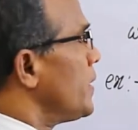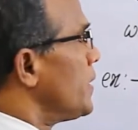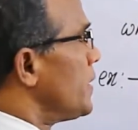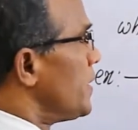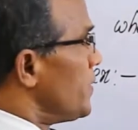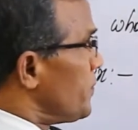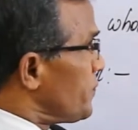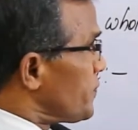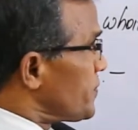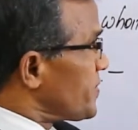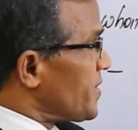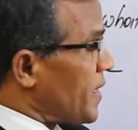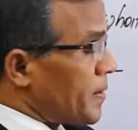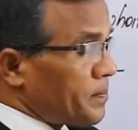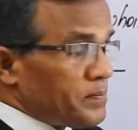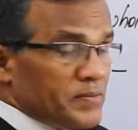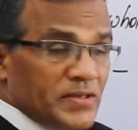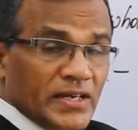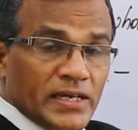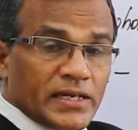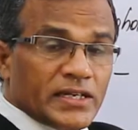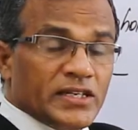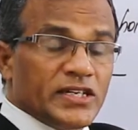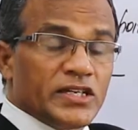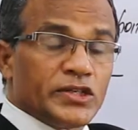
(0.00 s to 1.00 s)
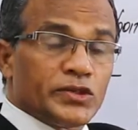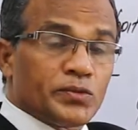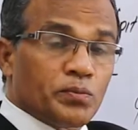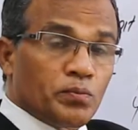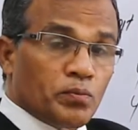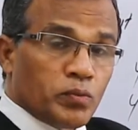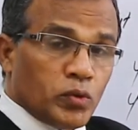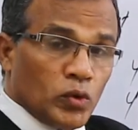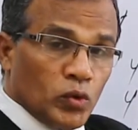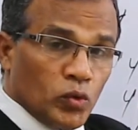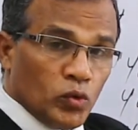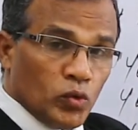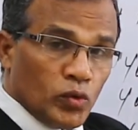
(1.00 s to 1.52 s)
If subject is
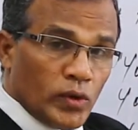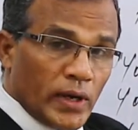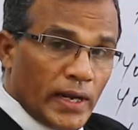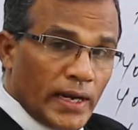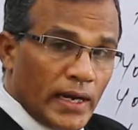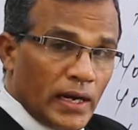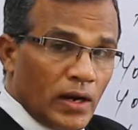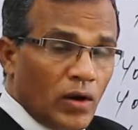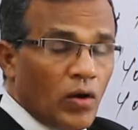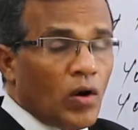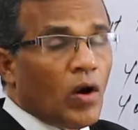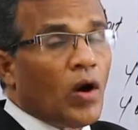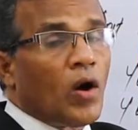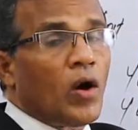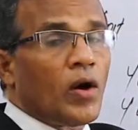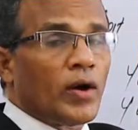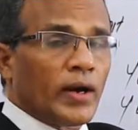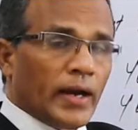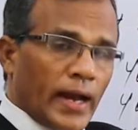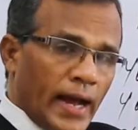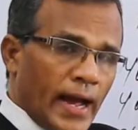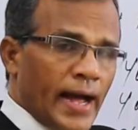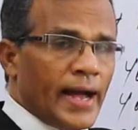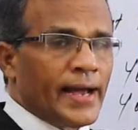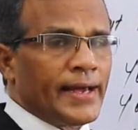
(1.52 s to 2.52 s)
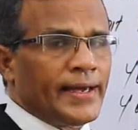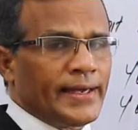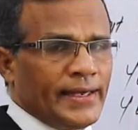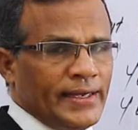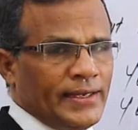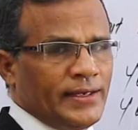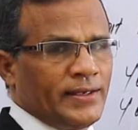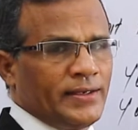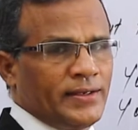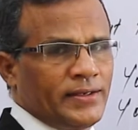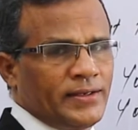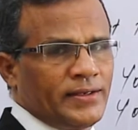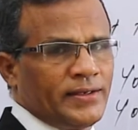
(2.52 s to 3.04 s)
plural or
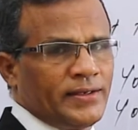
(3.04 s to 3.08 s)
I,